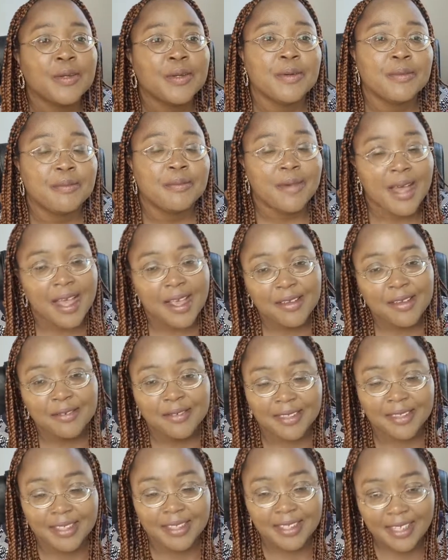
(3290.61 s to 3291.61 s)
Bye
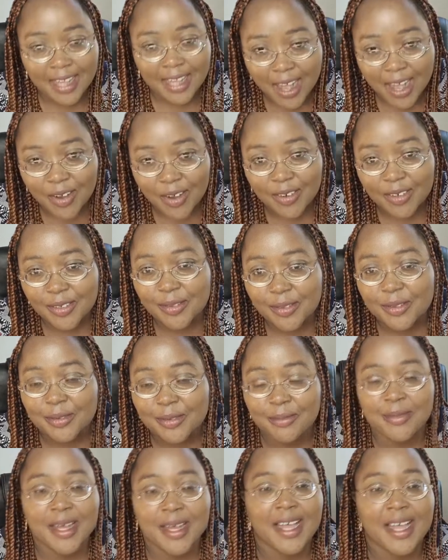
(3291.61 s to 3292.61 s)
for now.
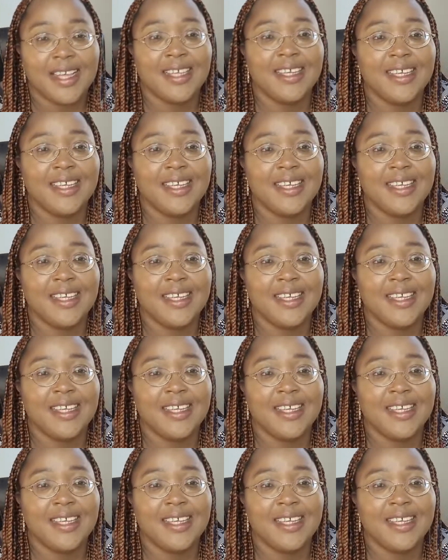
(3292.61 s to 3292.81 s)
Bye.